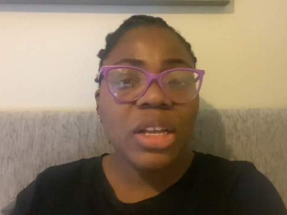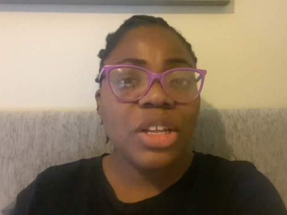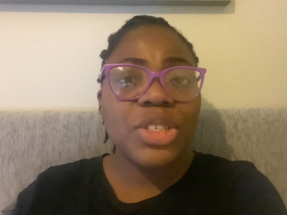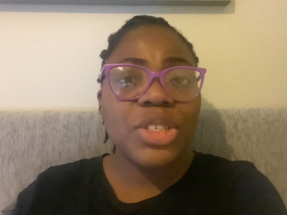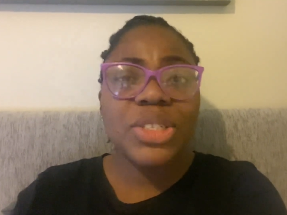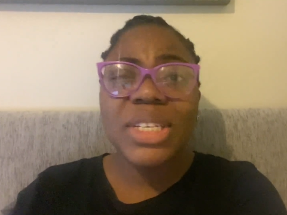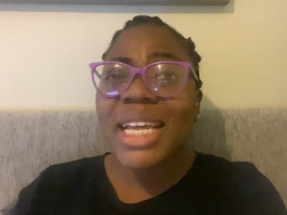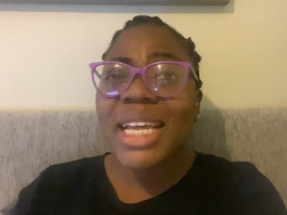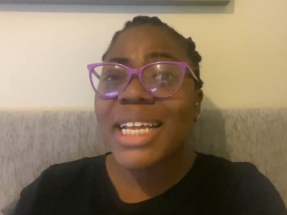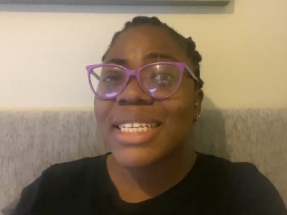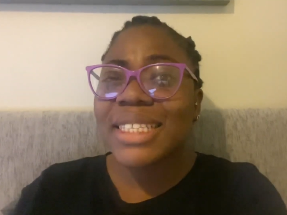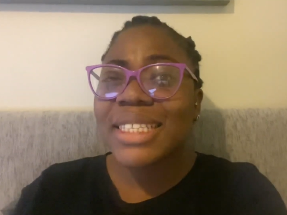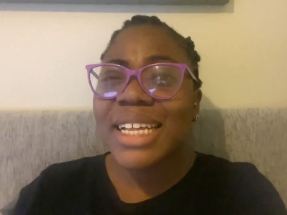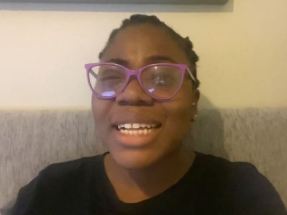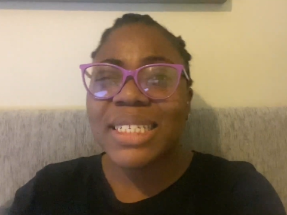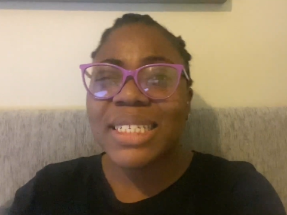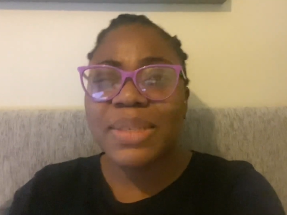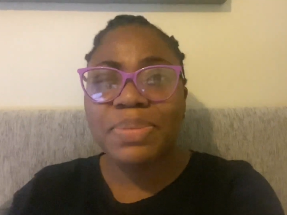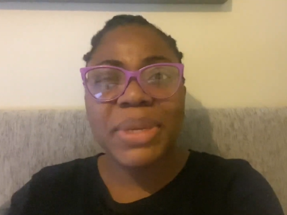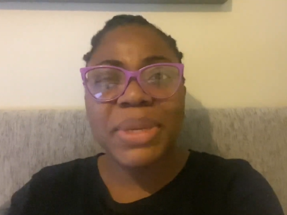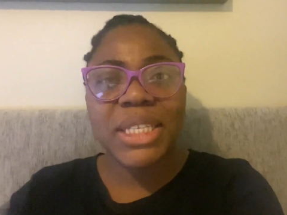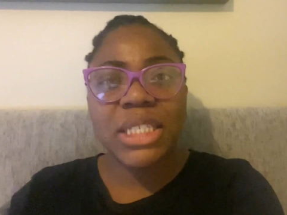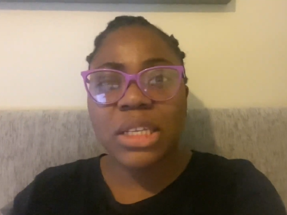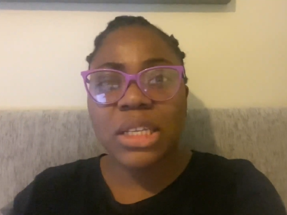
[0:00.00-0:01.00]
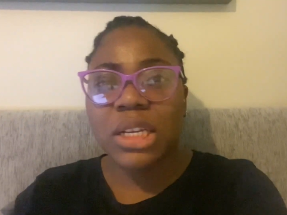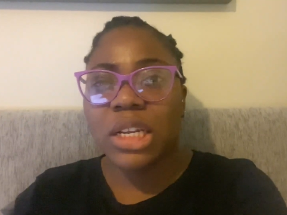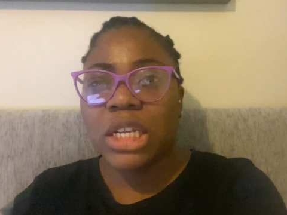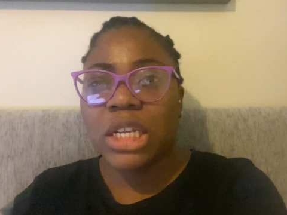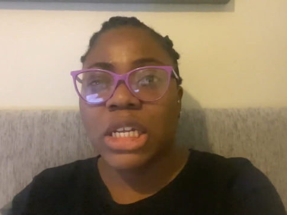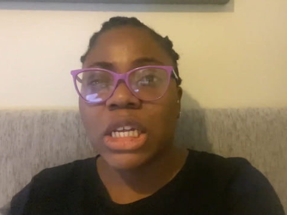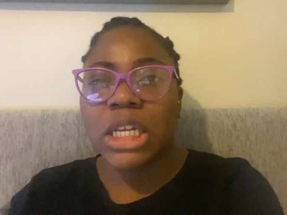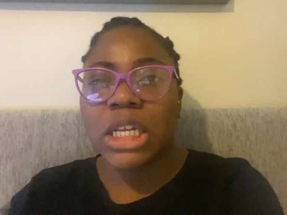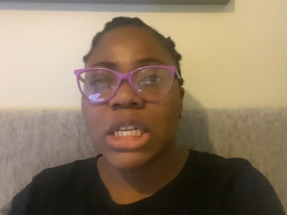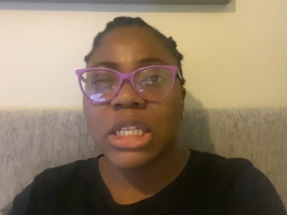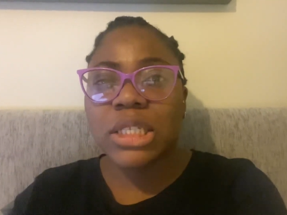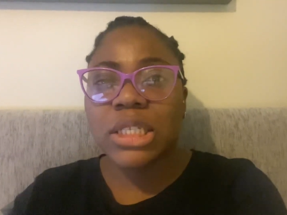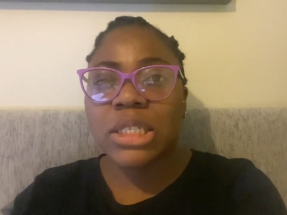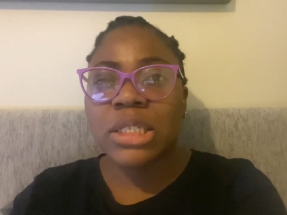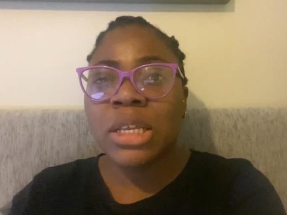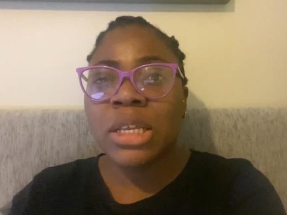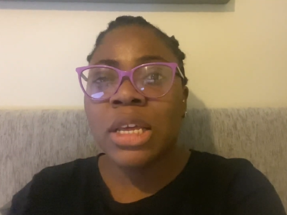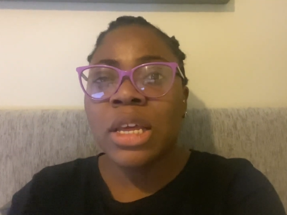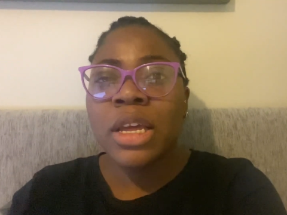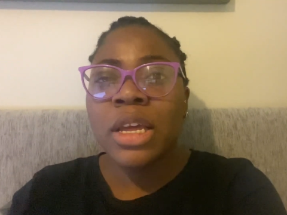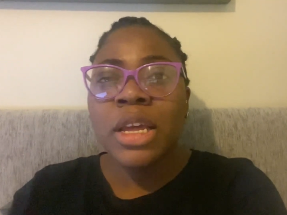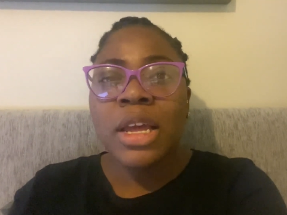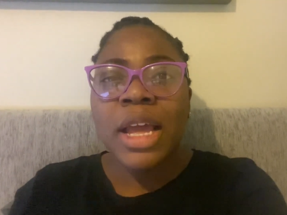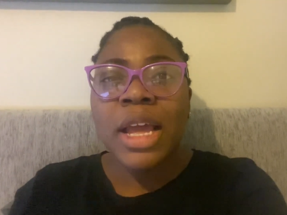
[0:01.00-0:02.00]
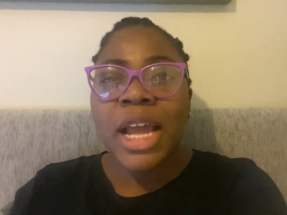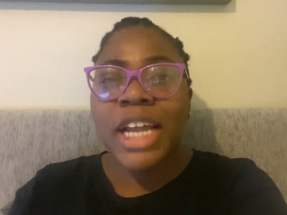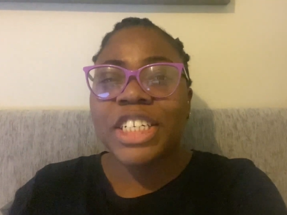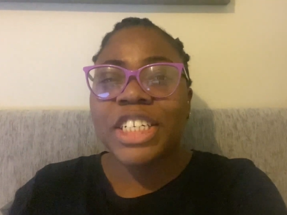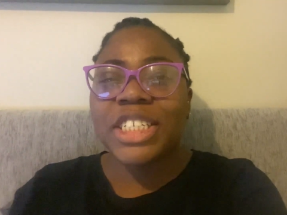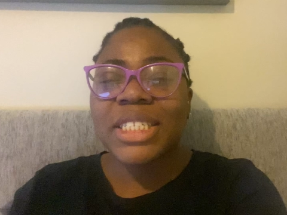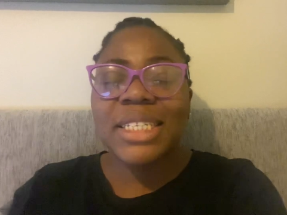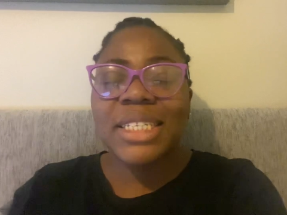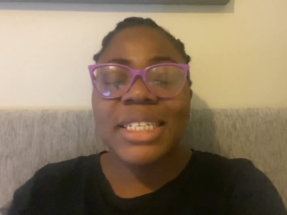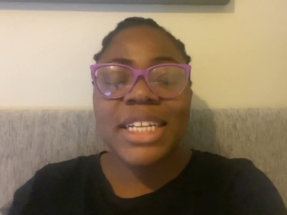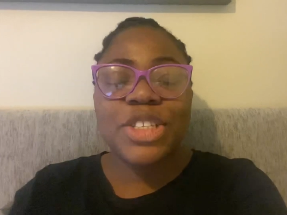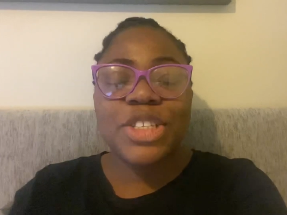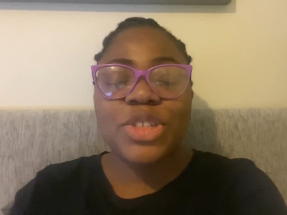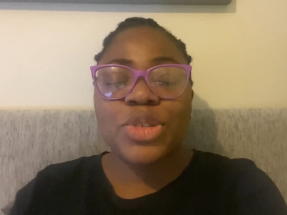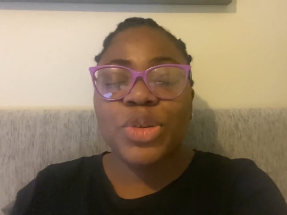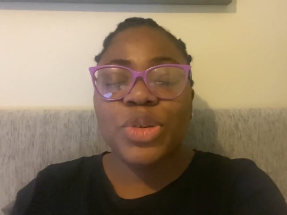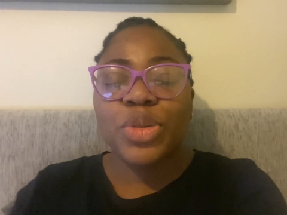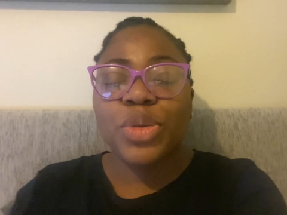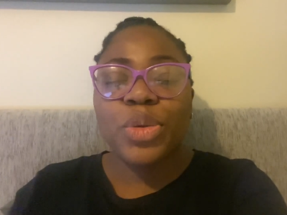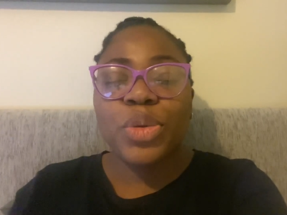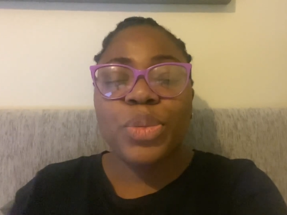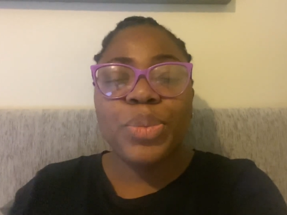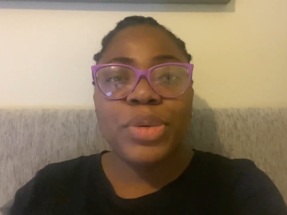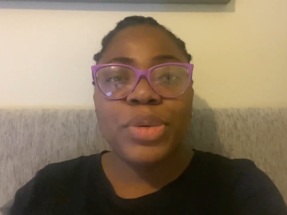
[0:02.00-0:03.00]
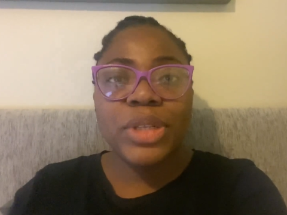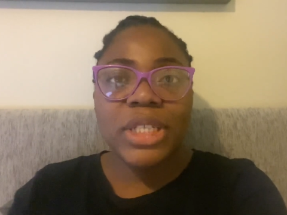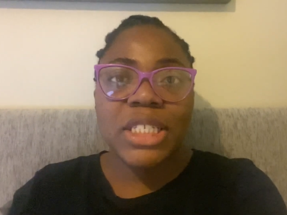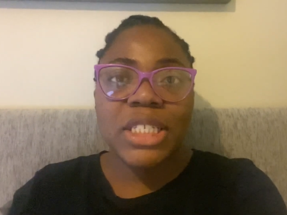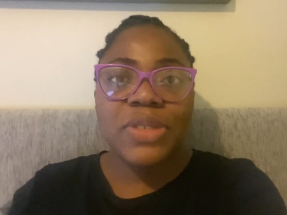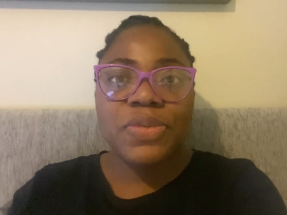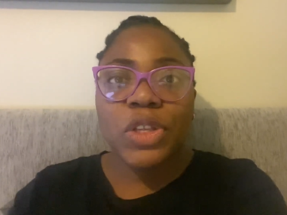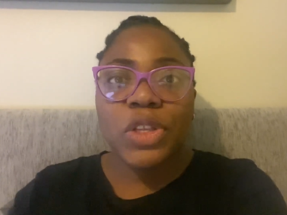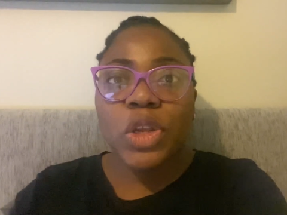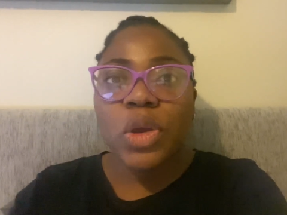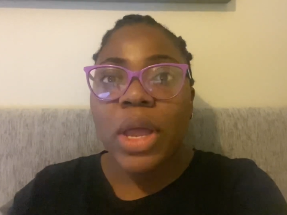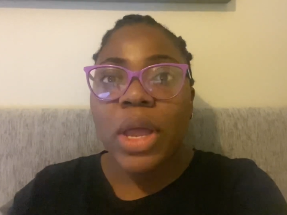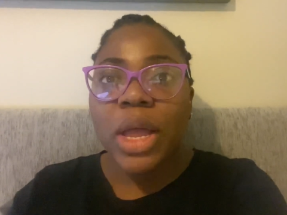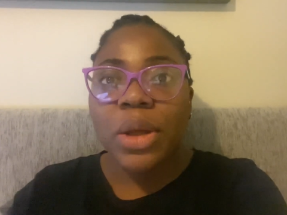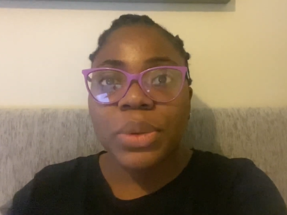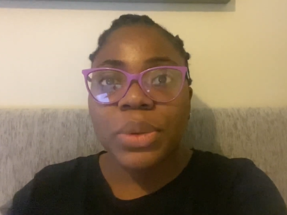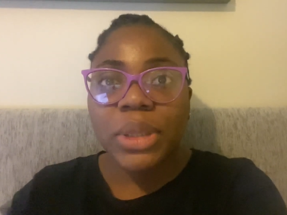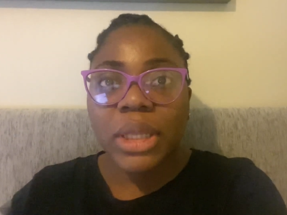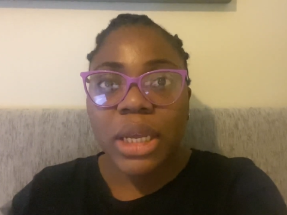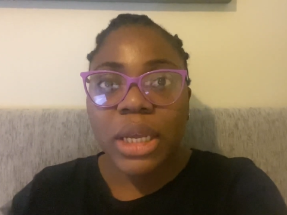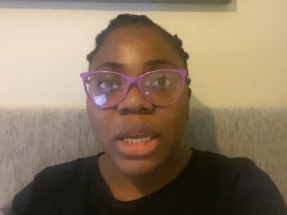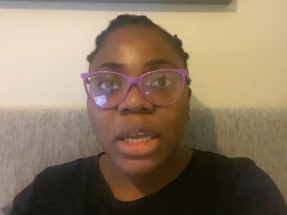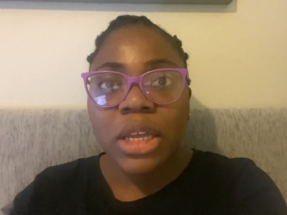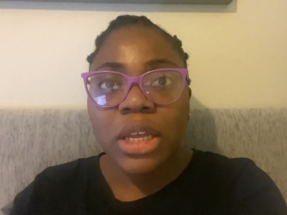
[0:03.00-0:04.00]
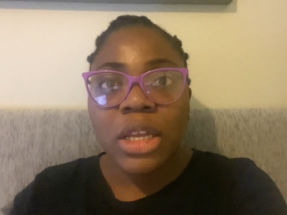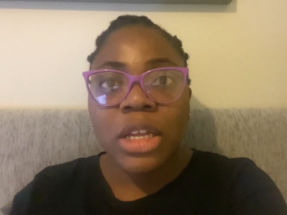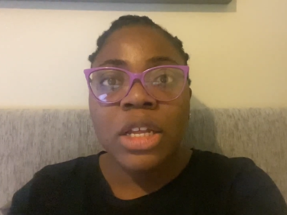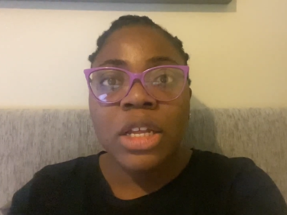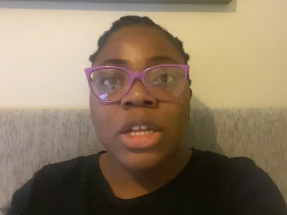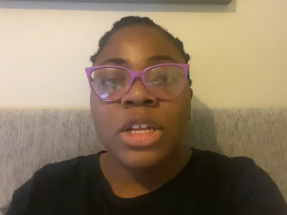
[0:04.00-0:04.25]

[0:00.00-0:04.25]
So yes, that's basically it. I just needed to, you know, put this video out there